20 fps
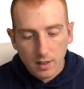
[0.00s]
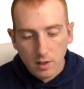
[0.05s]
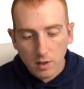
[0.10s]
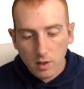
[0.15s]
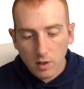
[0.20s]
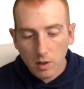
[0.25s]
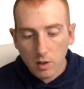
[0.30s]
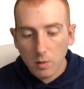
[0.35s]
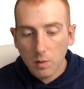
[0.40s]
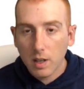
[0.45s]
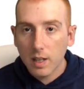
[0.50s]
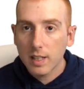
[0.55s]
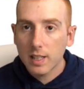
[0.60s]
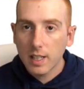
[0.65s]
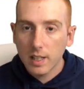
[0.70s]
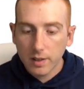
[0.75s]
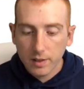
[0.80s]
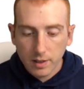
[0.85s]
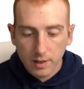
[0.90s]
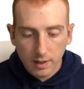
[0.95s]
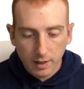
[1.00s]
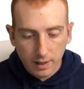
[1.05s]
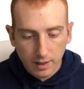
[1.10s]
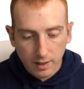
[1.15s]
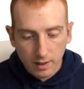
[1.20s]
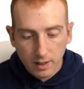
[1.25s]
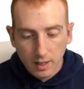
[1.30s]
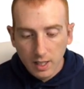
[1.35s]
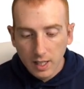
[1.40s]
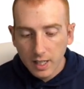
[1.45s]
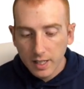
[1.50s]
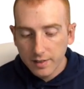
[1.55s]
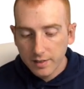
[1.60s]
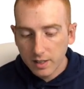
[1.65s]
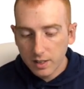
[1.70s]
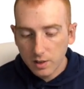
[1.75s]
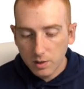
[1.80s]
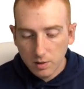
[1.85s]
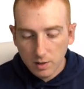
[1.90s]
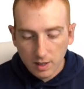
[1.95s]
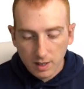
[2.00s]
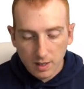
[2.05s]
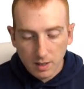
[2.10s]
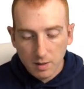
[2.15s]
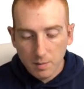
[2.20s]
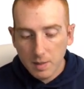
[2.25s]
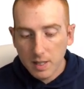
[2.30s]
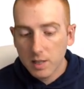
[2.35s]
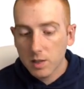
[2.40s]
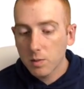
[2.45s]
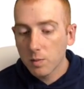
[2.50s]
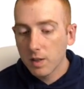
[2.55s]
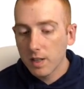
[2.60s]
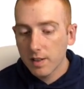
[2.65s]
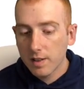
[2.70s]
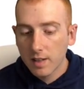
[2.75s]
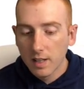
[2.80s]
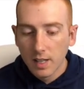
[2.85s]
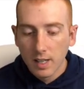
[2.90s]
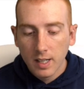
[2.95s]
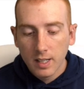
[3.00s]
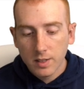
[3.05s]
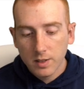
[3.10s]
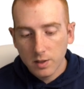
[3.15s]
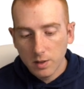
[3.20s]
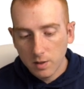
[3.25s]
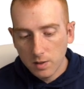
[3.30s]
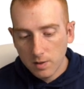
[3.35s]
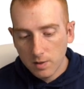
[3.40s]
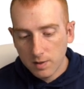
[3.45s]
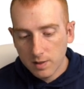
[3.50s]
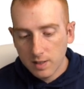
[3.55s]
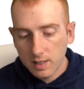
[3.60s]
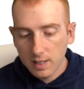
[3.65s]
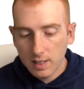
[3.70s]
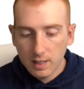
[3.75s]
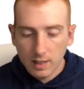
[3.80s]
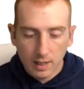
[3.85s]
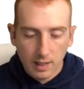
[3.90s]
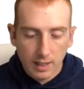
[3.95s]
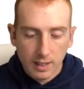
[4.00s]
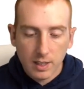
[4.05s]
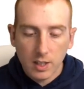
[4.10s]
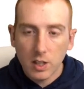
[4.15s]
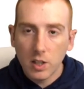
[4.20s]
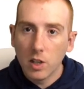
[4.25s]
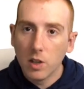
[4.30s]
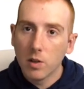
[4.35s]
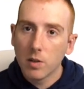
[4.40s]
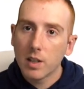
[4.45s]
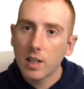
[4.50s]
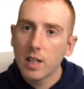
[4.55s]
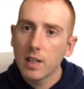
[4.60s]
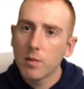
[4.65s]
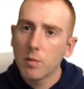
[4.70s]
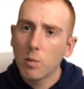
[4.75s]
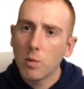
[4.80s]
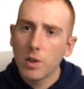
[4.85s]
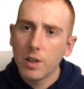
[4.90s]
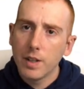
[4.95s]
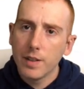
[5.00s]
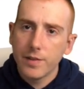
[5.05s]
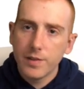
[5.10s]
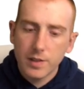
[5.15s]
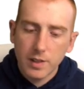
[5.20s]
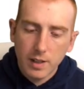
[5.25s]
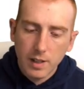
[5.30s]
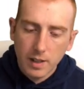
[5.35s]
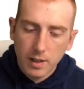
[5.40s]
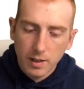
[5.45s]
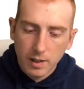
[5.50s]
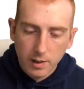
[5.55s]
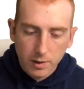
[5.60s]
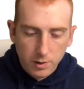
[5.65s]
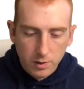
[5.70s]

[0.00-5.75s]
R O I calculator that you can mess with to see, like, you know, kind of what if scenario.